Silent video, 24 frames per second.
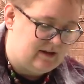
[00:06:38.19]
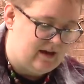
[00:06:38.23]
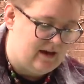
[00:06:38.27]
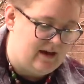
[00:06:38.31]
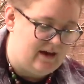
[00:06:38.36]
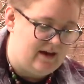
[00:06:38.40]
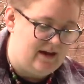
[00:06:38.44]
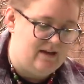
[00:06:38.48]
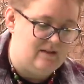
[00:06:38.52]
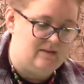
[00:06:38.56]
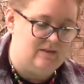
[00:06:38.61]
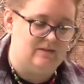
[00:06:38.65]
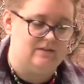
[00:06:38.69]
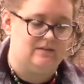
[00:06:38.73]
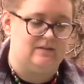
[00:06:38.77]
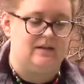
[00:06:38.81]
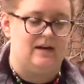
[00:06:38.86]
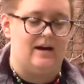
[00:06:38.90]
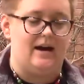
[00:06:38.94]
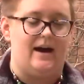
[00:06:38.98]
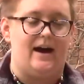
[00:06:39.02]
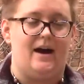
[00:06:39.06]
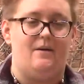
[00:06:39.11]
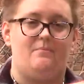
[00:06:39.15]
cut the
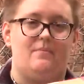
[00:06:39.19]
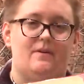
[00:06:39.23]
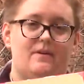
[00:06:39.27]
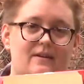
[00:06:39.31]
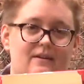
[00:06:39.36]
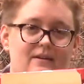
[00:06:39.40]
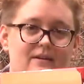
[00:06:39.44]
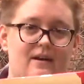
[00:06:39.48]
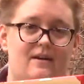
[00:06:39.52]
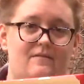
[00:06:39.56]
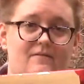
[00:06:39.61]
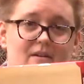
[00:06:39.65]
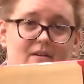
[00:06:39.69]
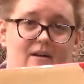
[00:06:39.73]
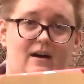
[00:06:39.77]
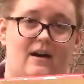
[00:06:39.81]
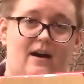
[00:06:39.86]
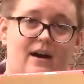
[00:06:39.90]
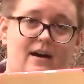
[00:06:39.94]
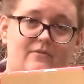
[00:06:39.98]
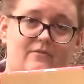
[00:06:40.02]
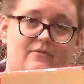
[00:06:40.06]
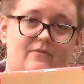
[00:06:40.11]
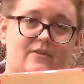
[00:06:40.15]
top of it
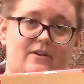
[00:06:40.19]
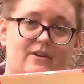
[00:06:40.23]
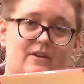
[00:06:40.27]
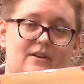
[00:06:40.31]
off